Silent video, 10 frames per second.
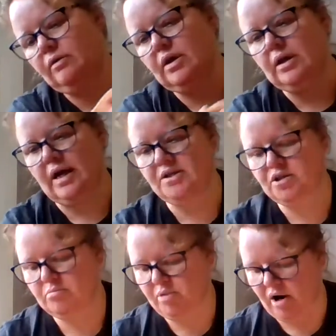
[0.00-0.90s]
that I
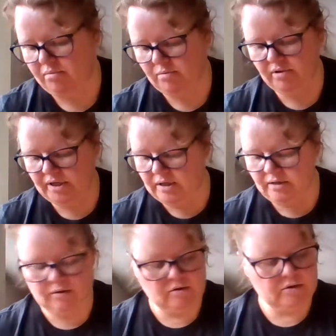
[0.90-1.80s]
should probably
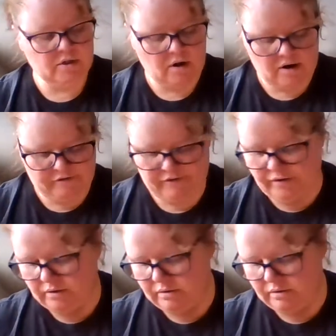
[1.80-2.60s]
cut those off.